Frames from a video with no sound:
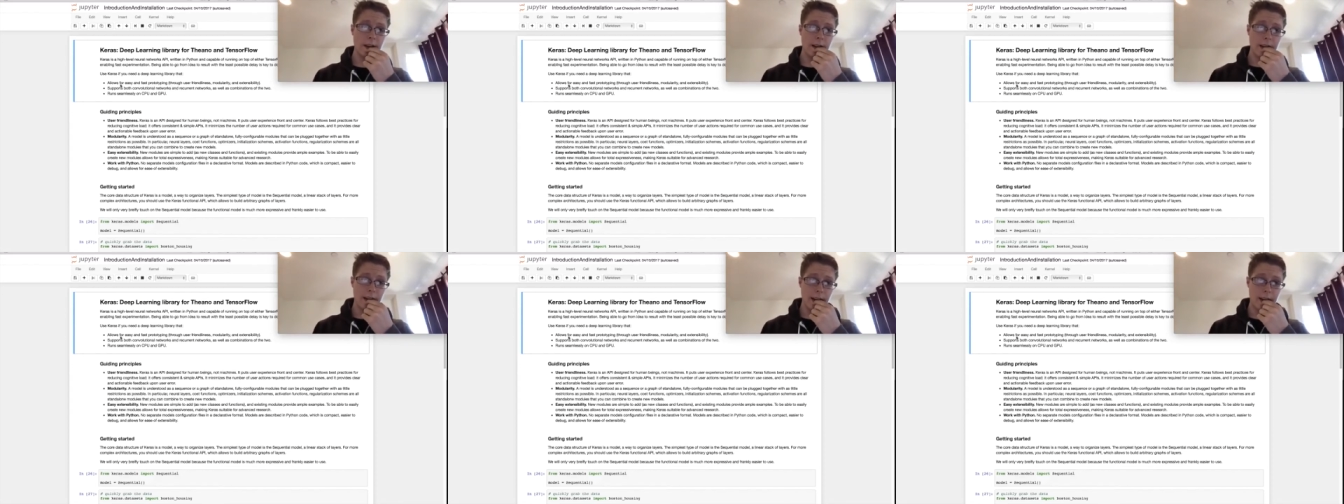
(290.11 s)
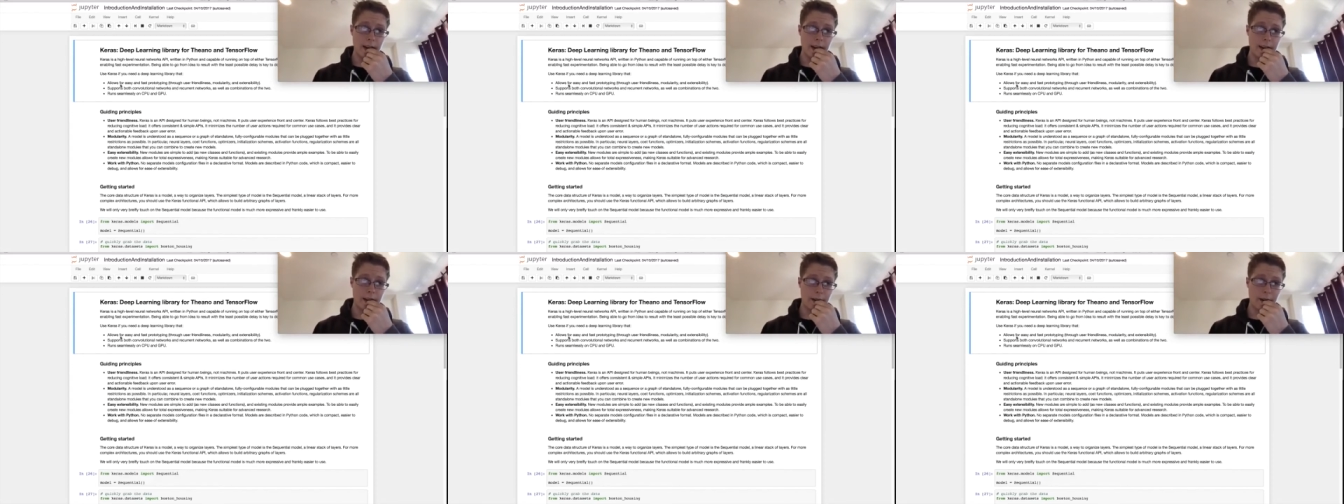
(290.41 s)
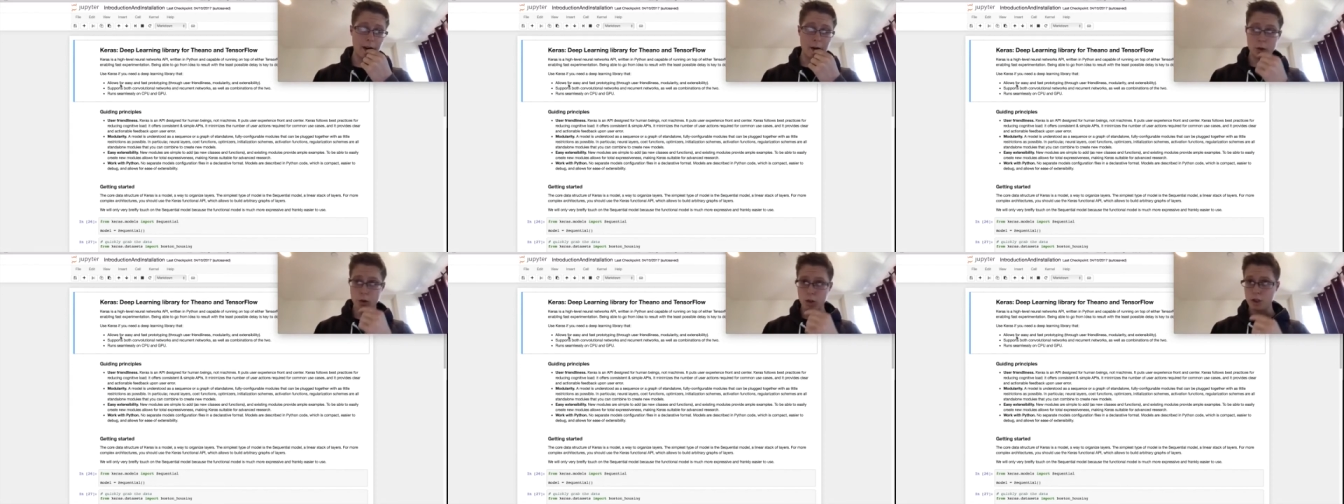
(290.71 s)
Uh,
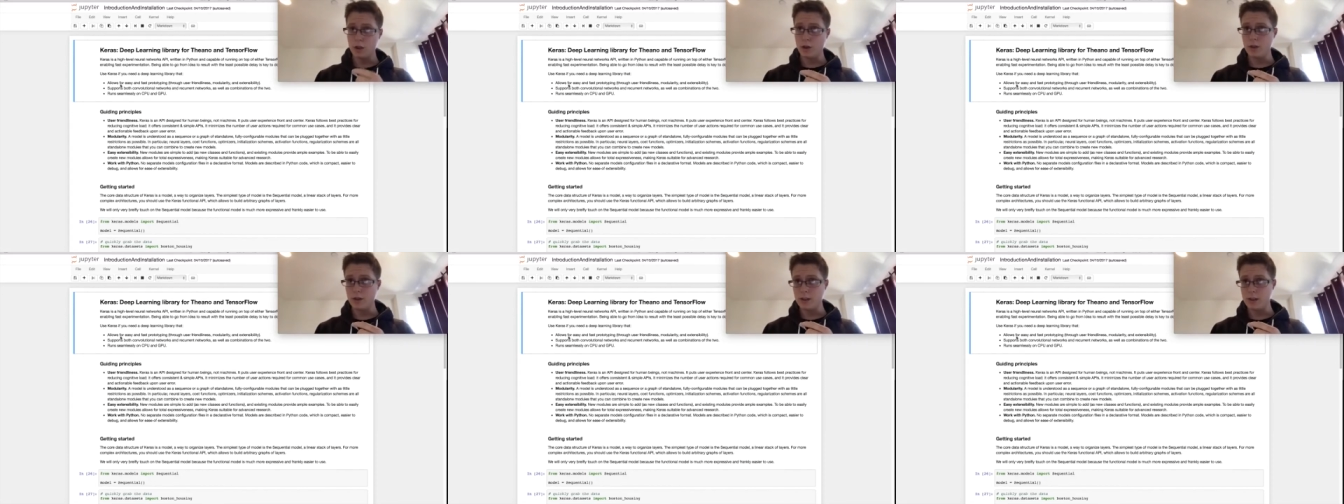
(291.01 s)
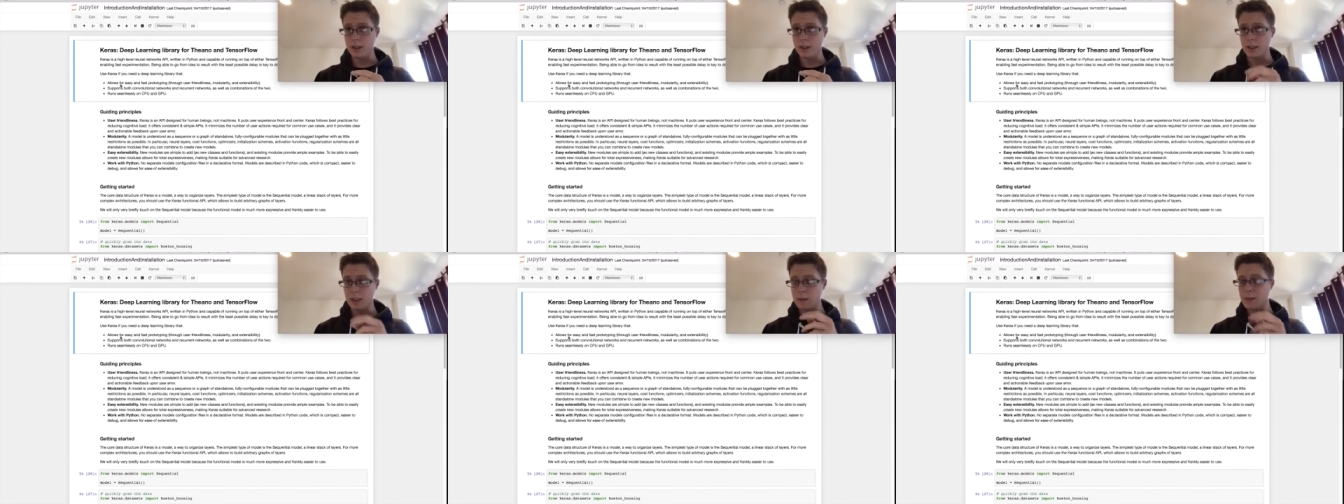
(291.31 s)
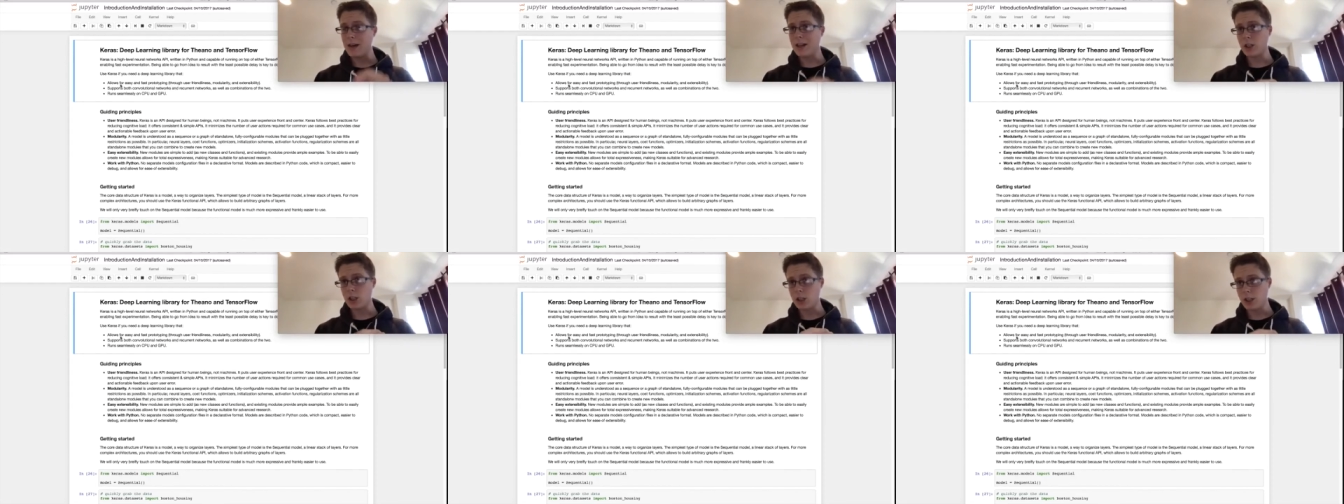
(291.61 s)
I will show you this
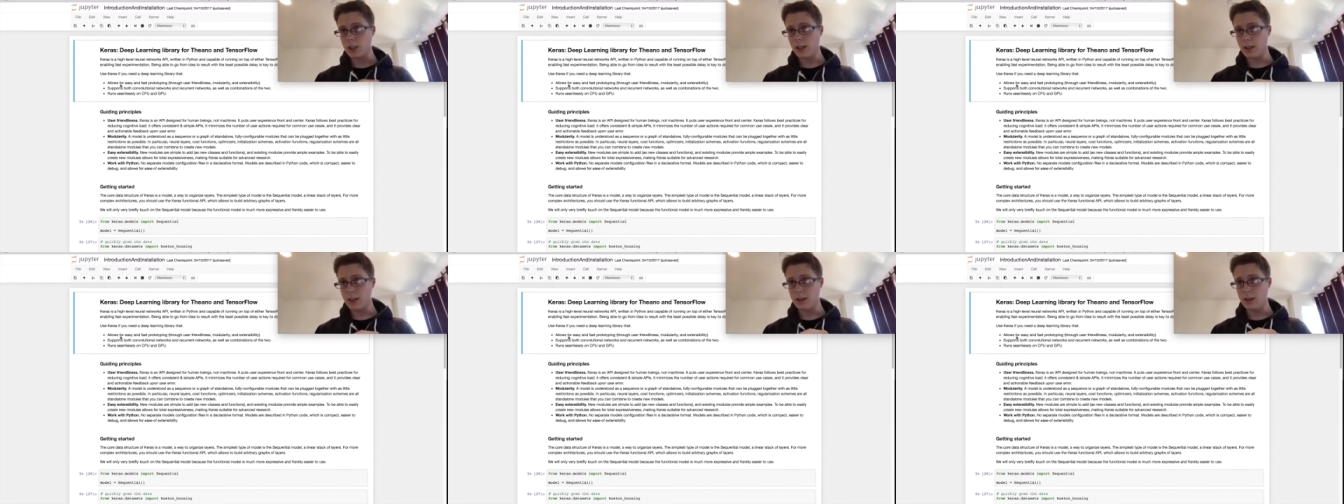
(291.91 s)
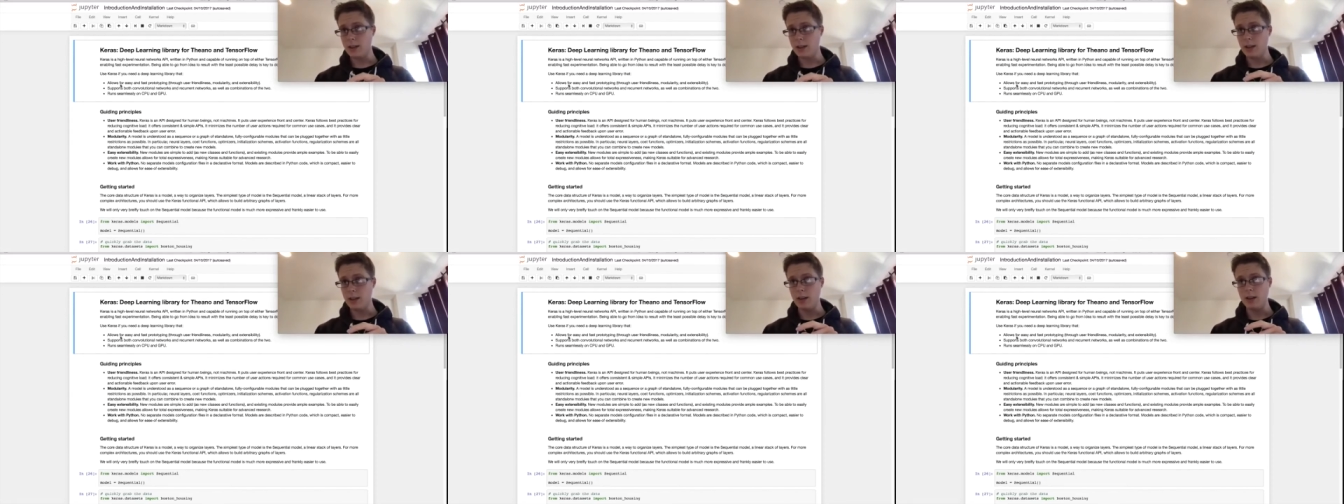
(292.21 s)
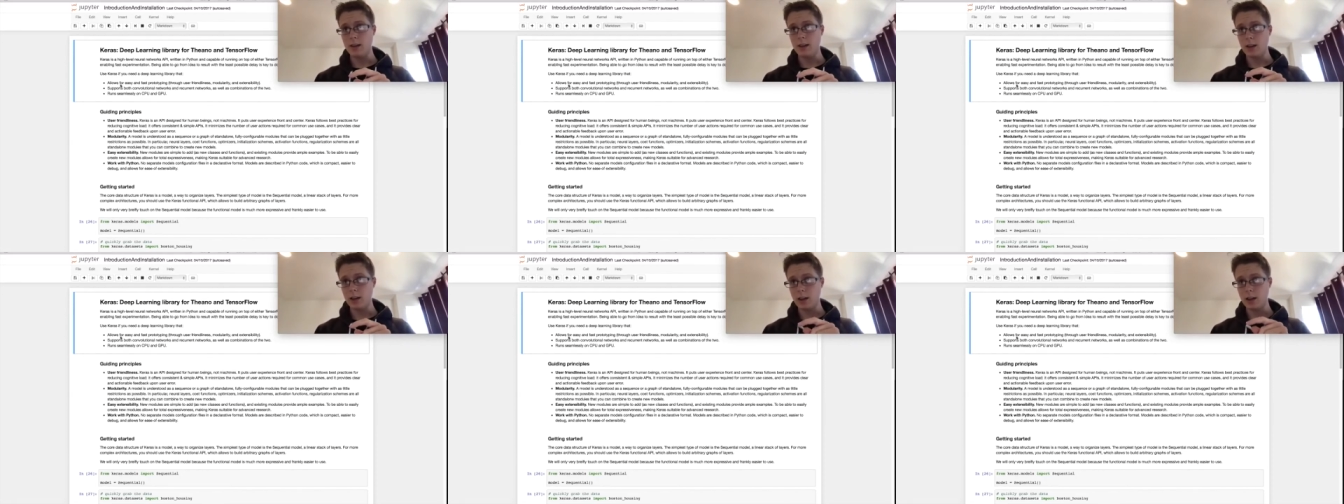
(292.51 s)
especially in
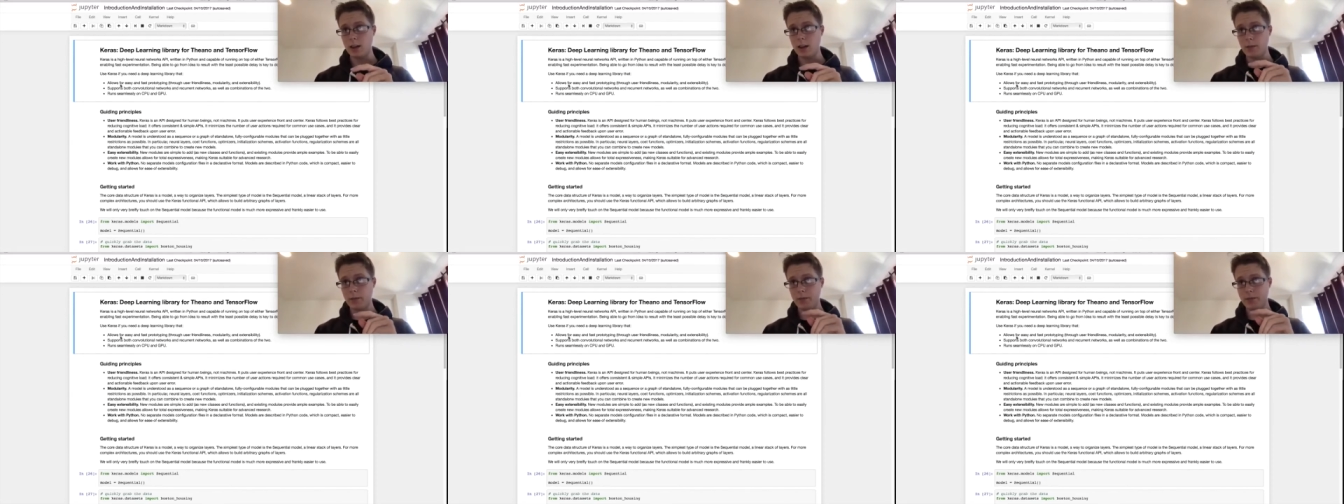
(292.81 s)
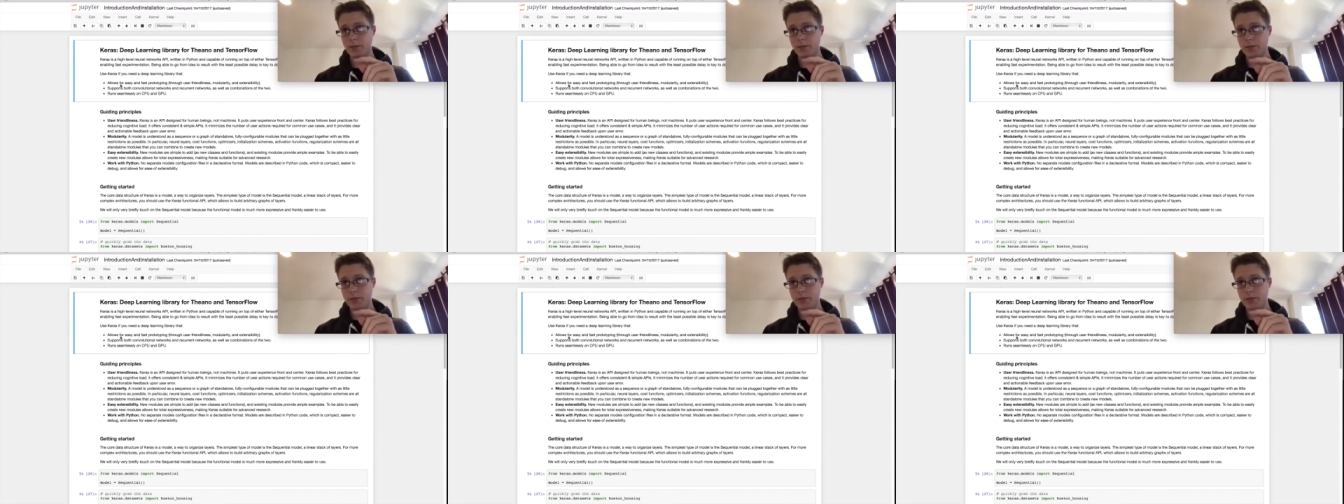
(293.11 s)
the, um,